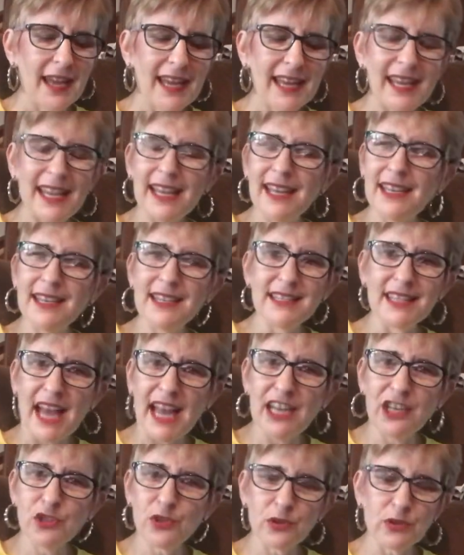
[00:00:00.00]
It
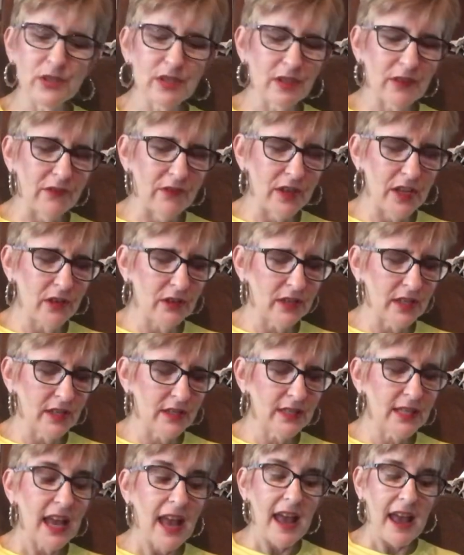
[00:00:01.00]
endangers
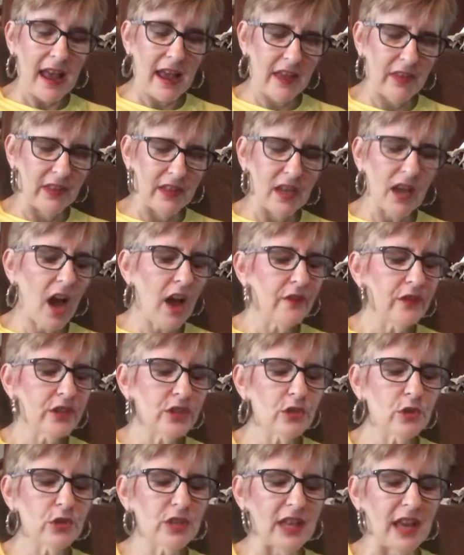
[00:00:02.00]
civilians and the
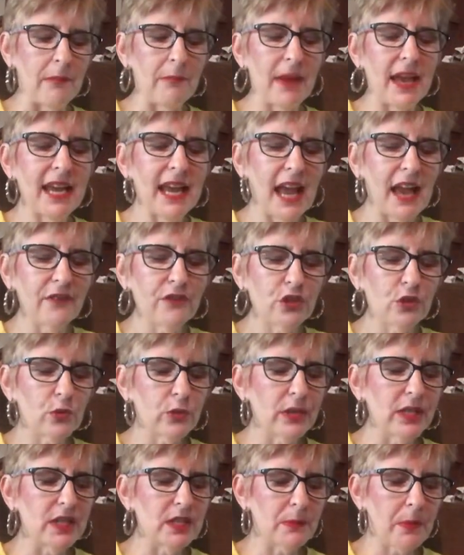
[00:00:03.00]
officers that may have to
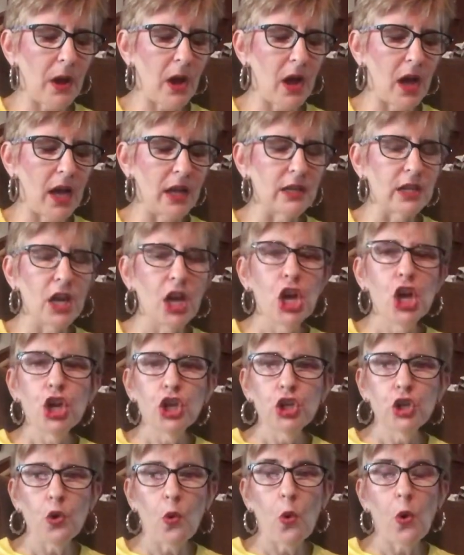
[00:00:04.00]
respond.
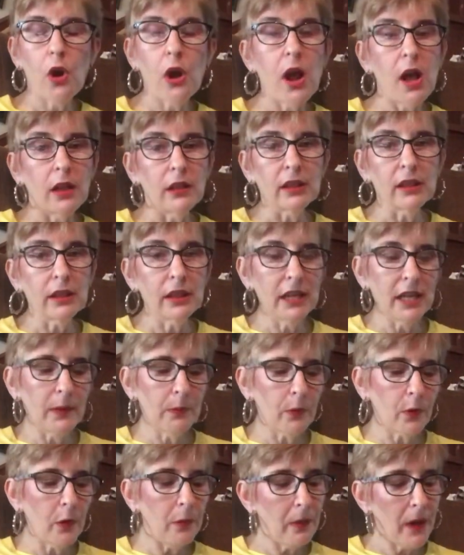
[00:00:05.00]
Your
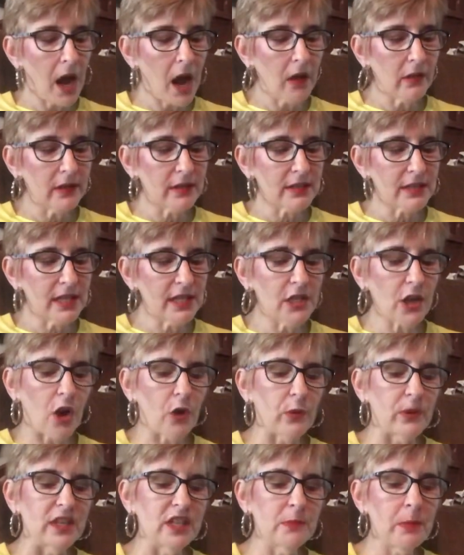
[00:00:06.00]
liberal policies are
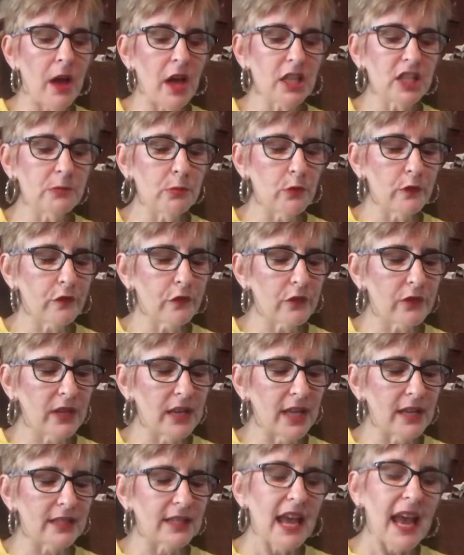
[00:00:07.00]
responsible for
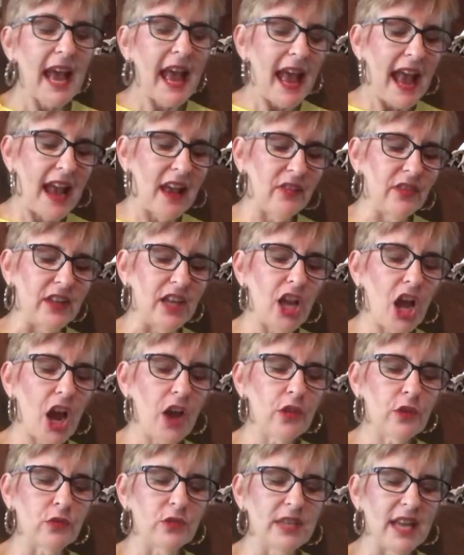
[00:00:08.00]
this and the
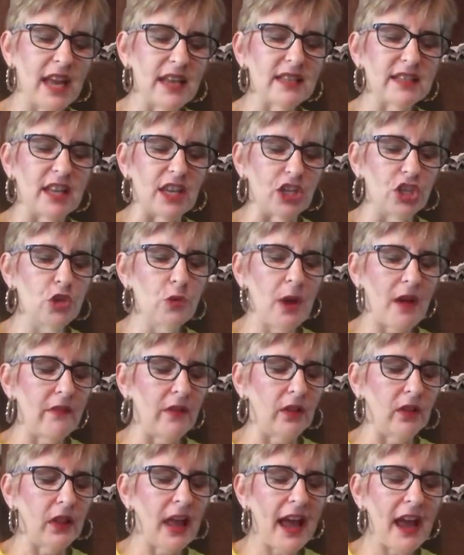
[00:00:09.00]
other deaths that you have
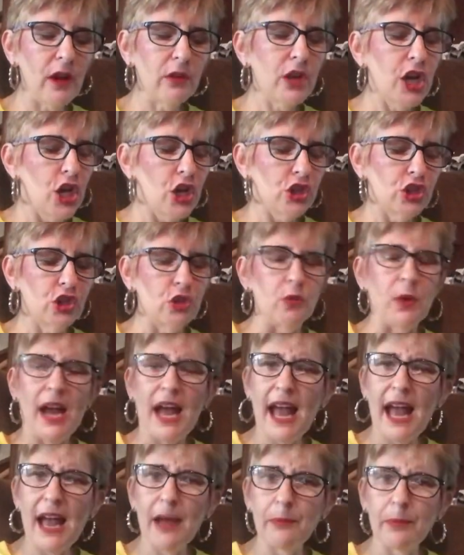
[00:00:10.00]
allowed to
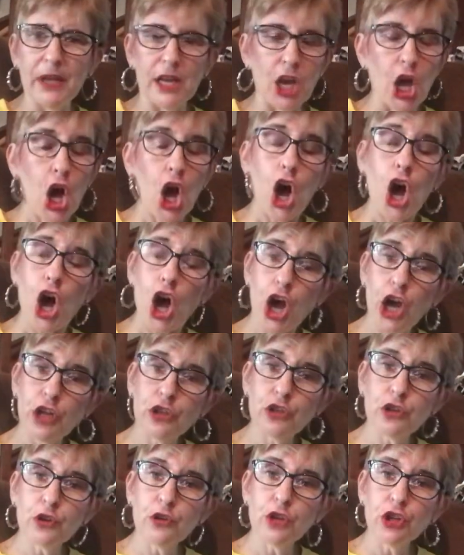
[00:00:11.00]
happen
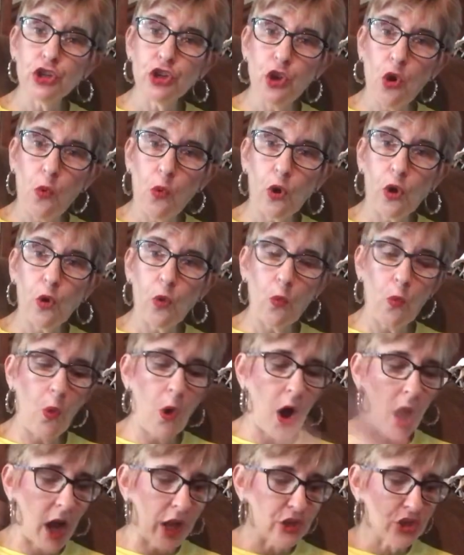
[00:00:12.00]
under your
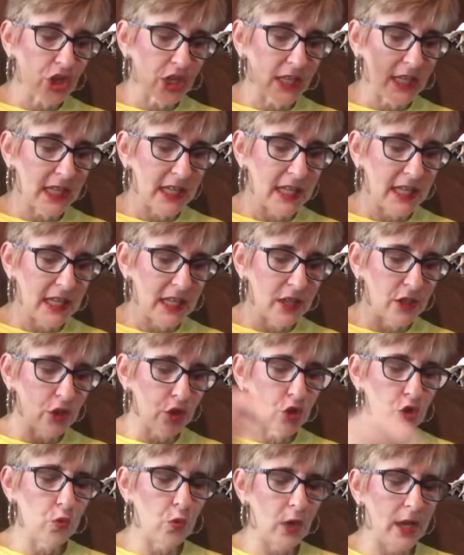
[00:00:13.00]
watch and
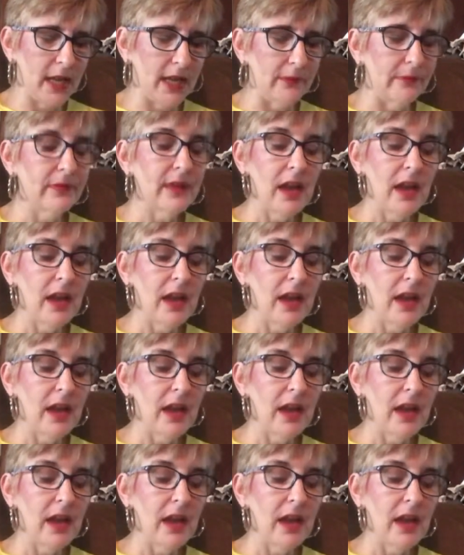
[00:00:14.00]
tweet.